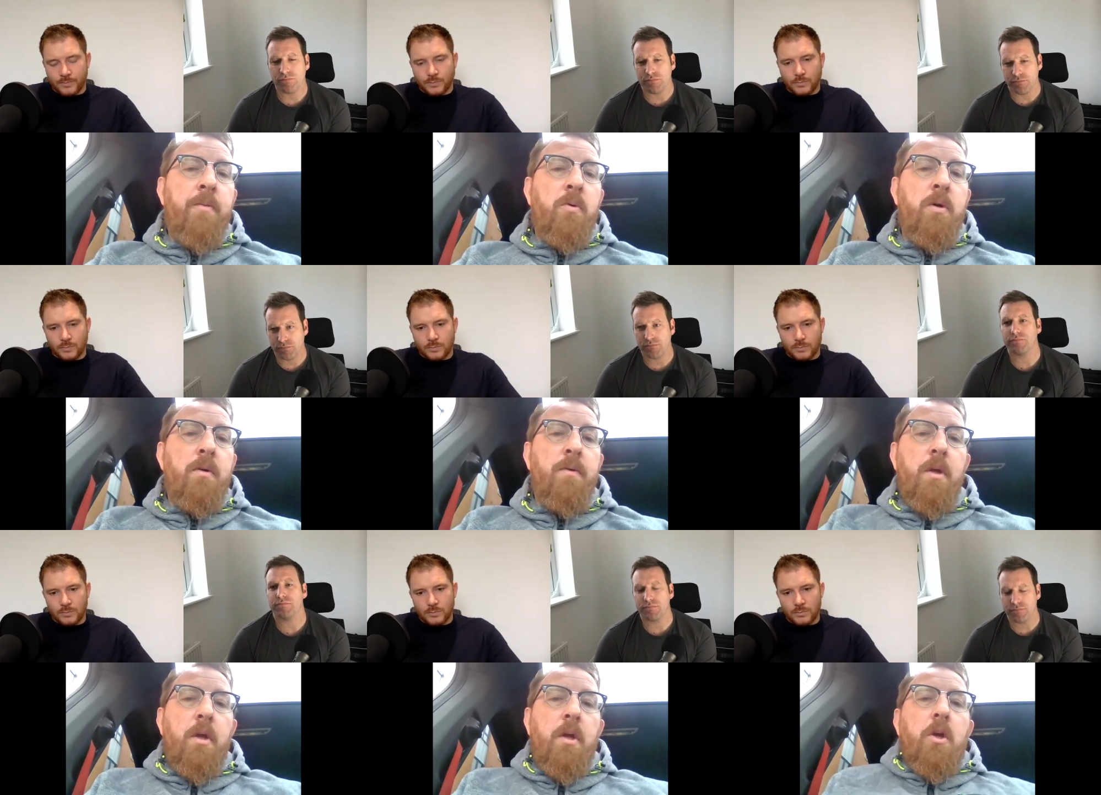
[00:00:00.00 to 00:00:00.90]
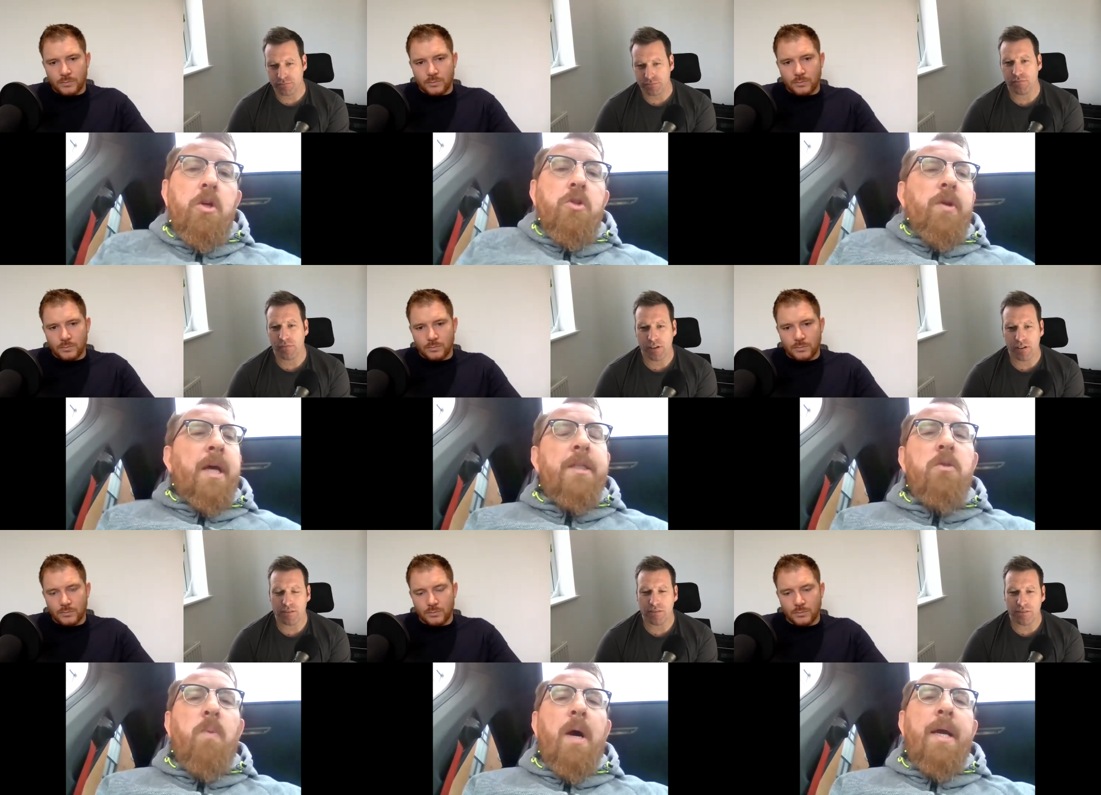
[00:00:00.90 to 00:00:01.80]
Speaker 1: report. So this
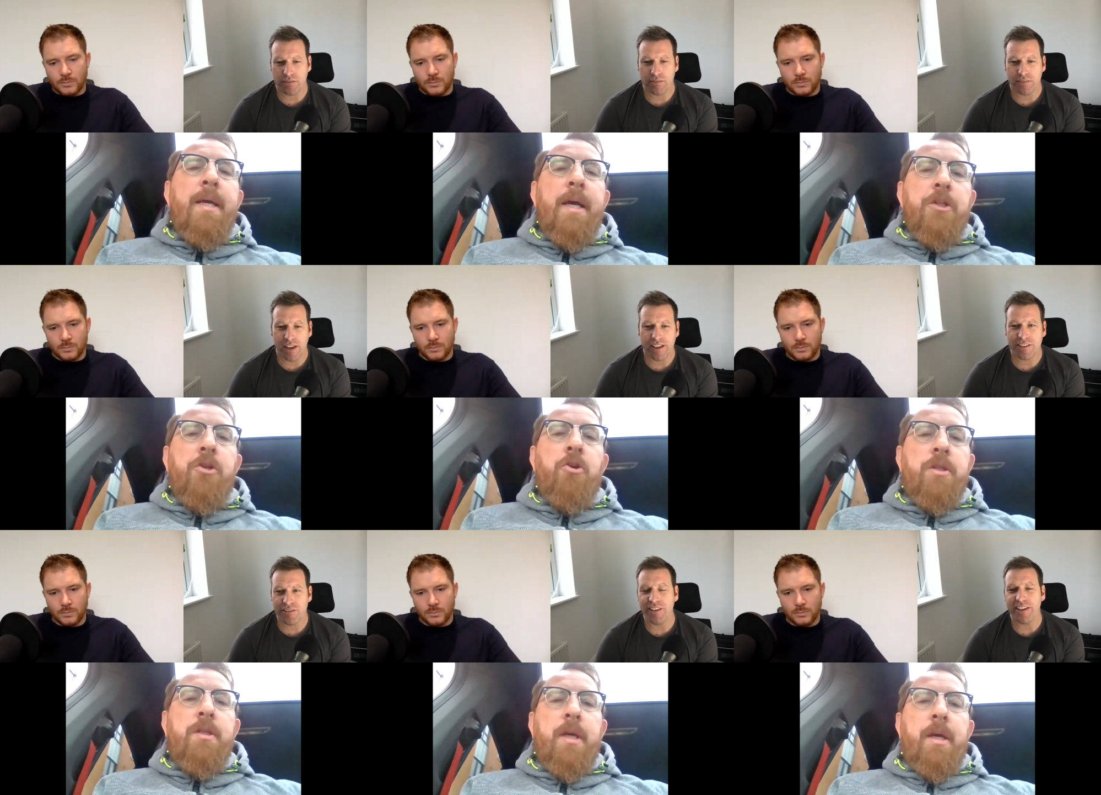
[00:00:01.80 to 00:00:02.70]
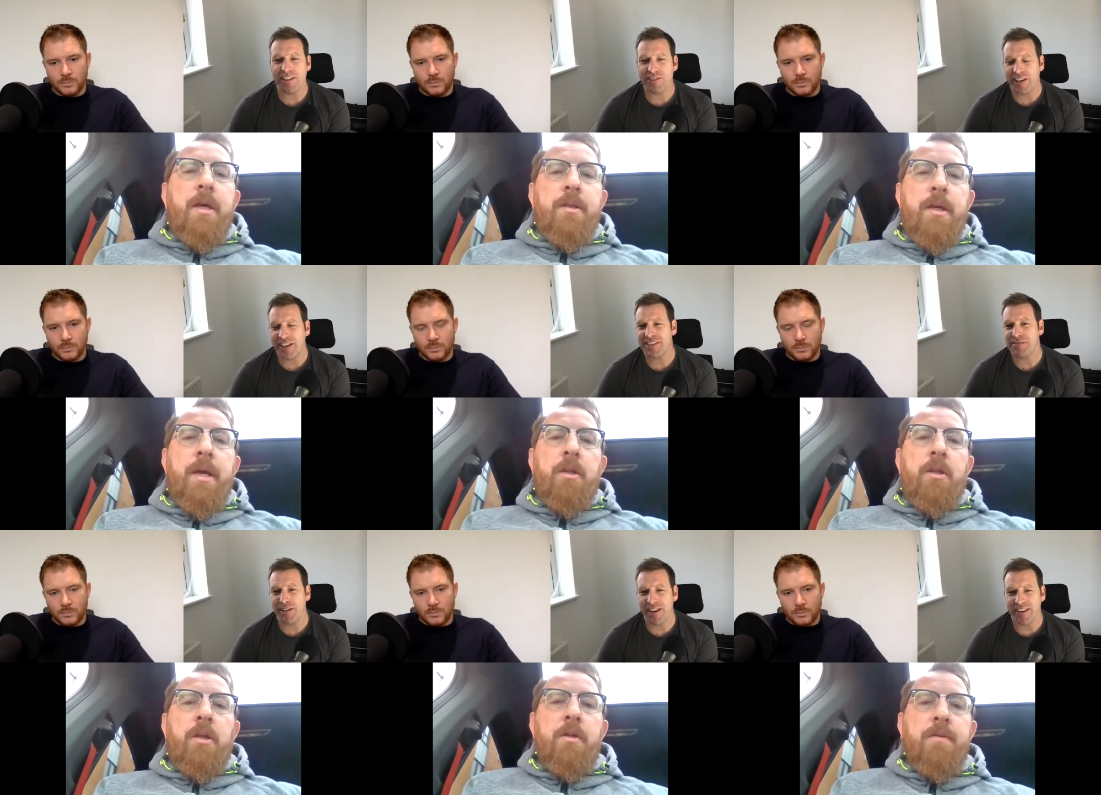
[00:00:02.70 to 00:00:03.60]
is why That's good. really
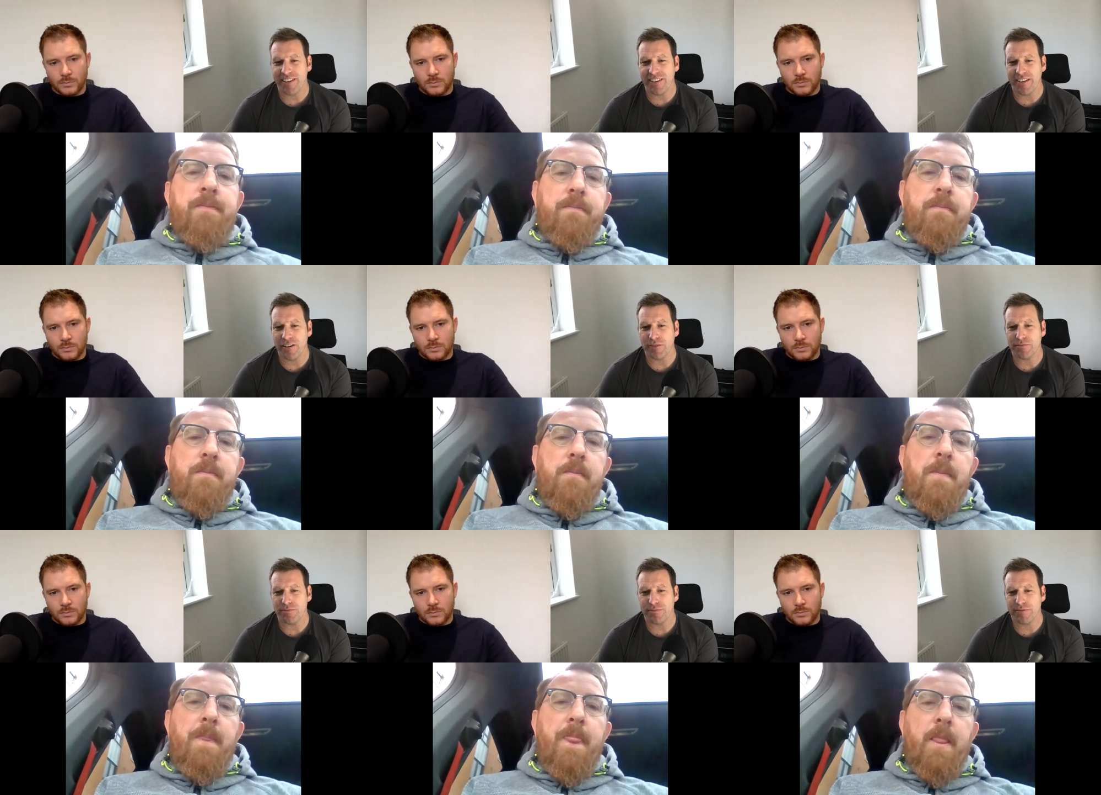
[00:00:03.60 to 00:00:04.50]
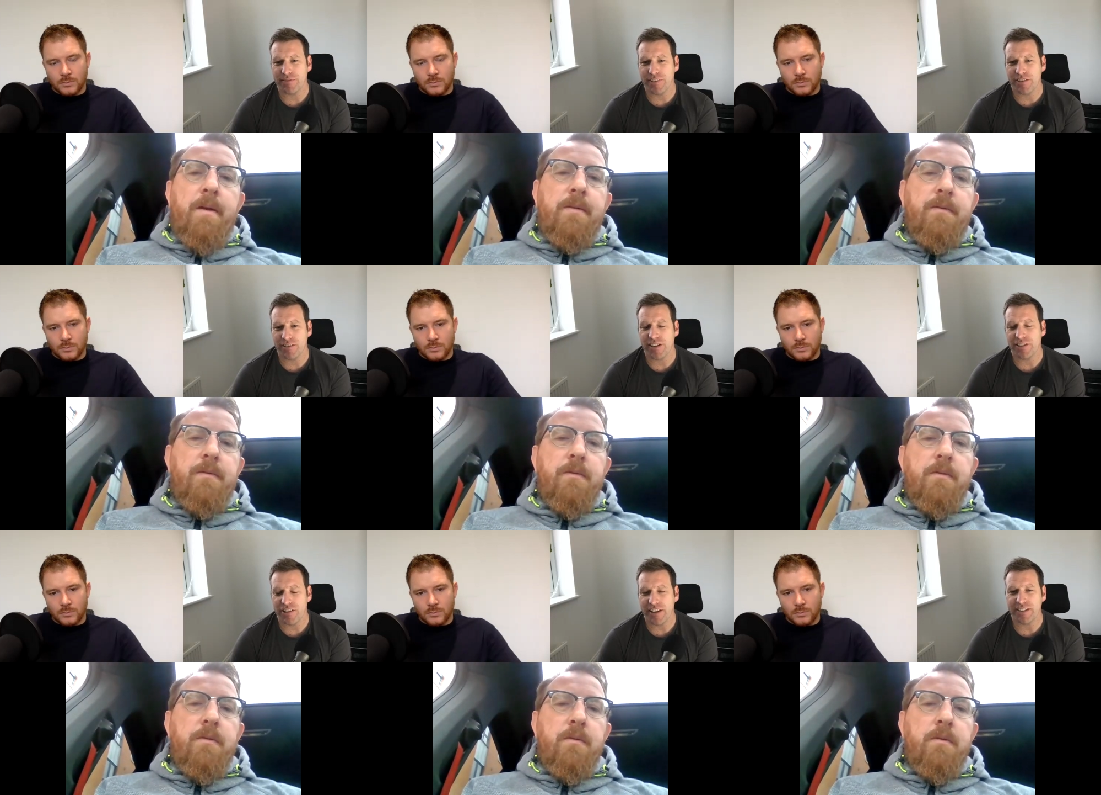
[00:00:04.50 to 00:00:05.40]
interesting, mate. Yeah, uh,
Speaker 2: that's really
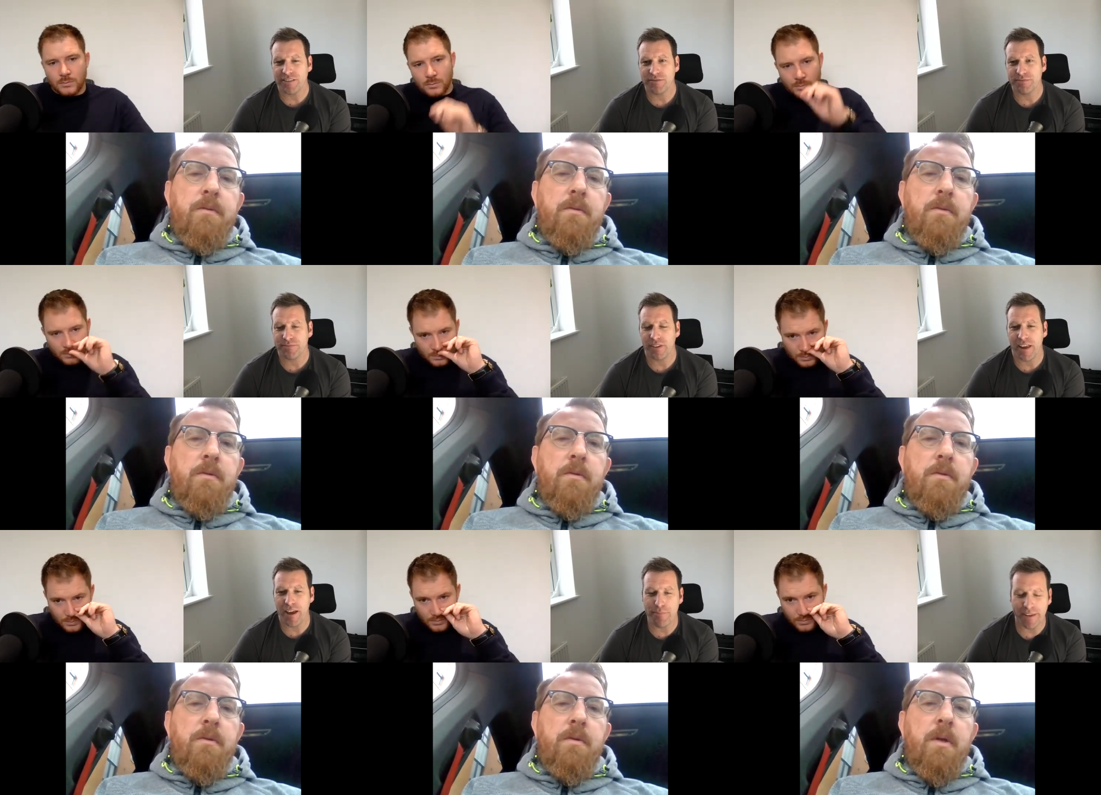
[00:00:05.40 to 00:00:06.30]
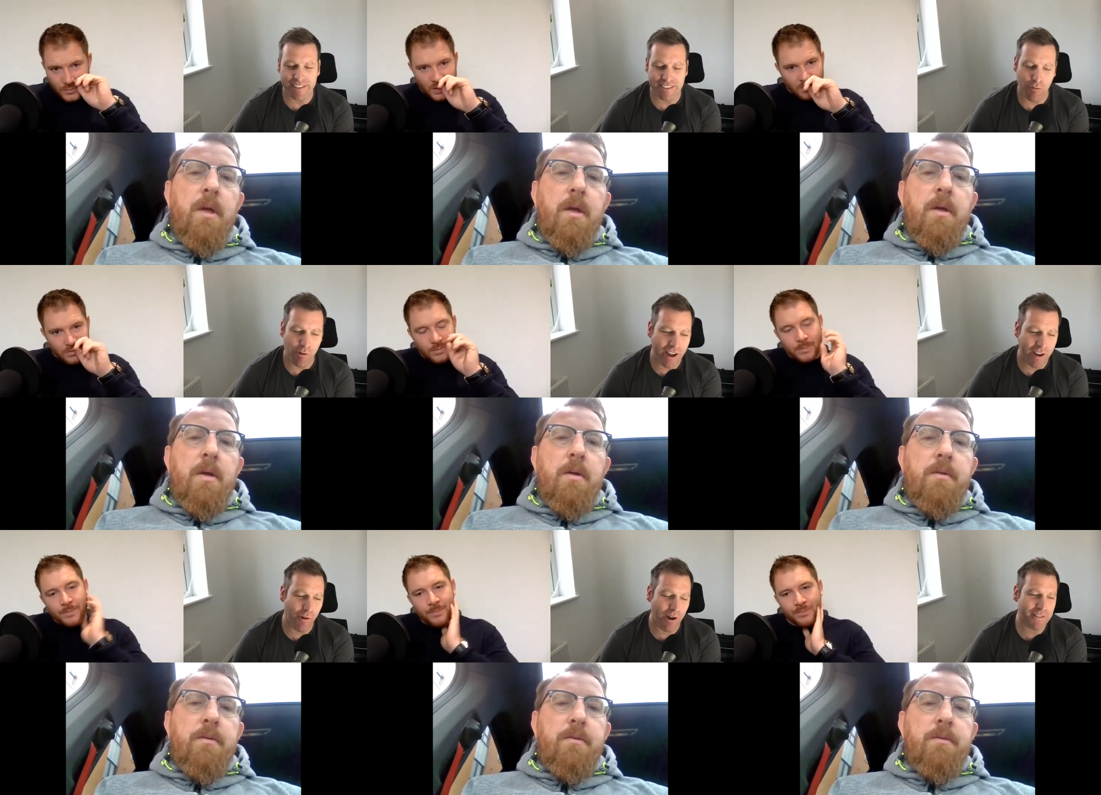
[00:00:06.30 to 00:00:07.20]
interesting. Uh, because
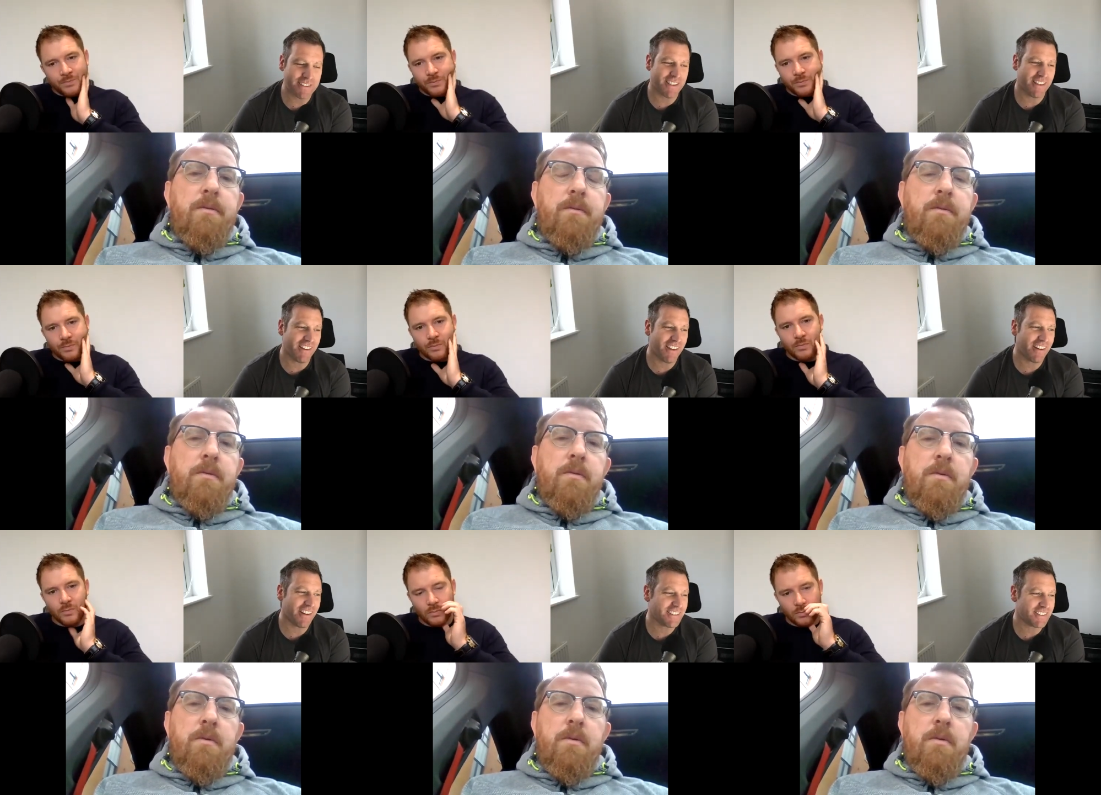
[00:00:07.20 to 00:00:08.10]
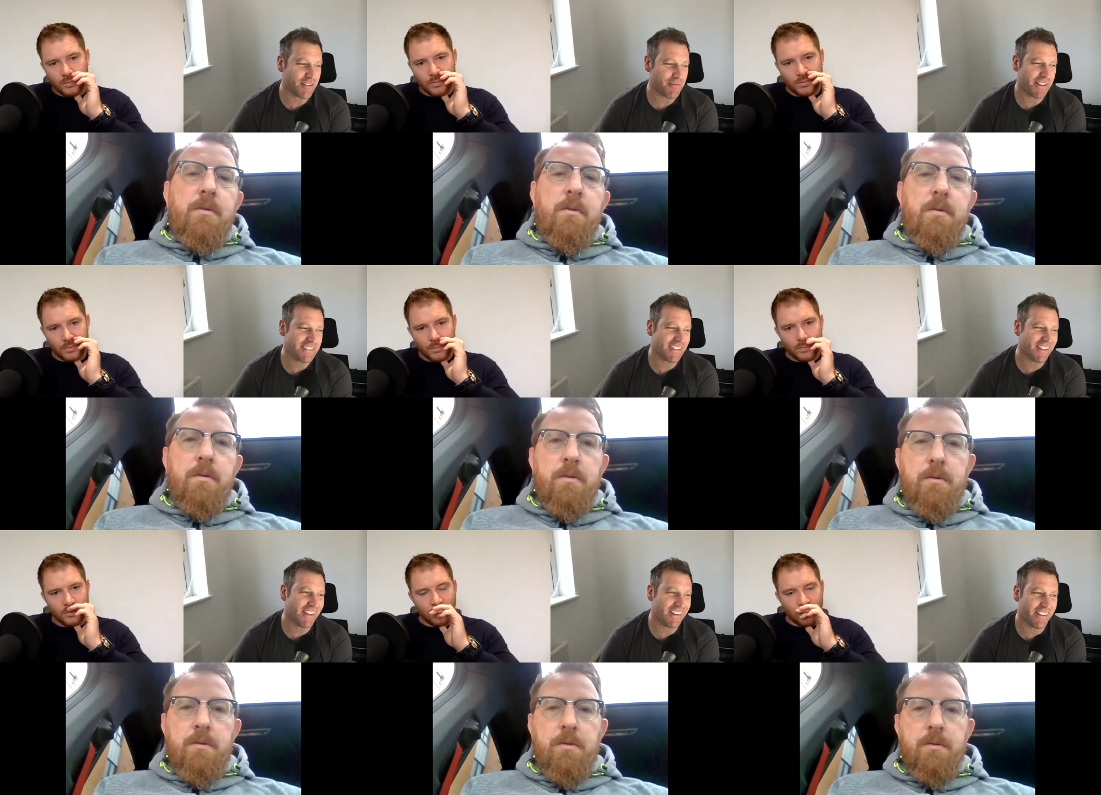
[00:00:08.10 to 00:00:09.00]
what I, what I would say there is that basically